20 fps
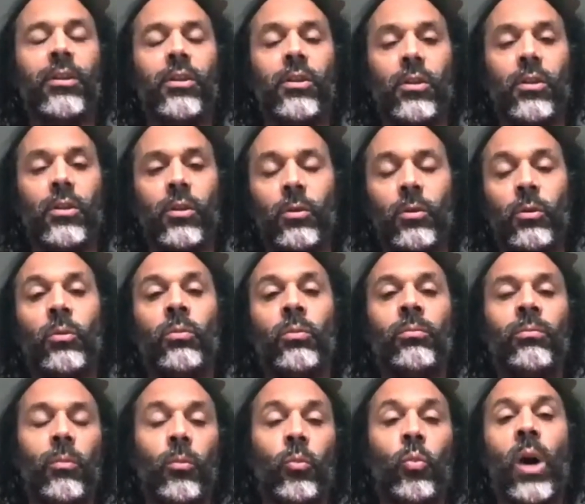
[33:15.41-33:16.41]
to
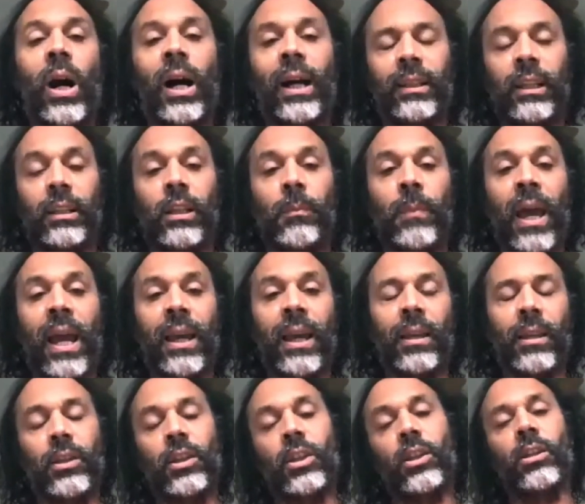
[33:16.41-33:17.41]
wider
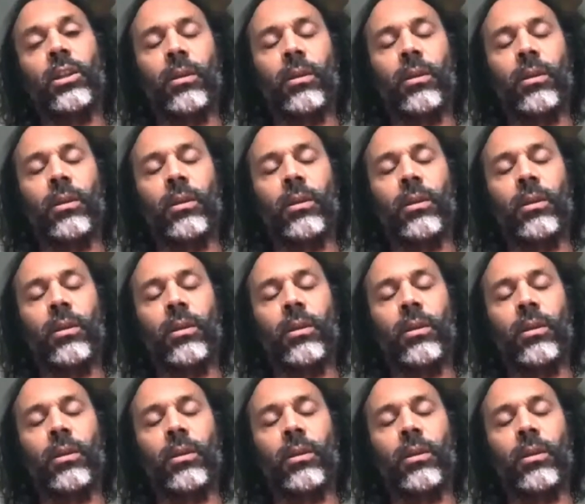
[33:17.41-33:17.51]
debates,